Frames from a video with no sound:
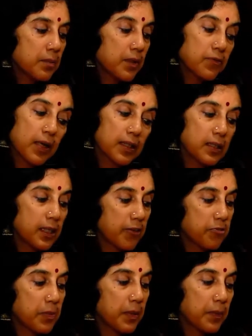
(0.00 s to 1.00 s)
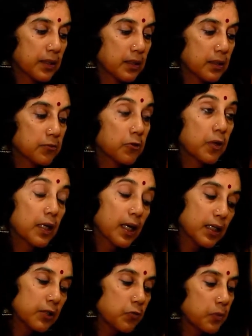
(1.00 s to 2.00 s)
My father left my mother for
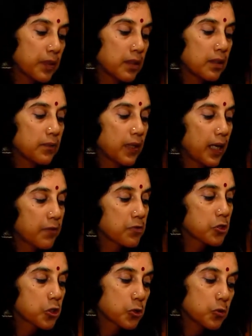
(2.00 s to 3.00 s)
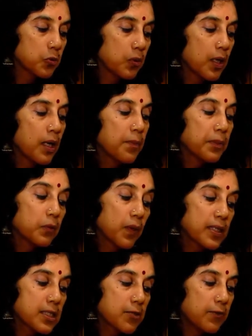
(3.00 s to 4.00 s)
another woman when I was two, but
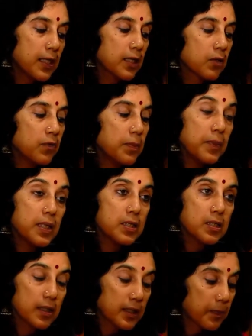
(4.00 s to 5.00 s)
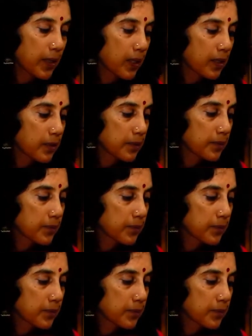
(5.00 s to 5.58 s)
once a week we meet in the park.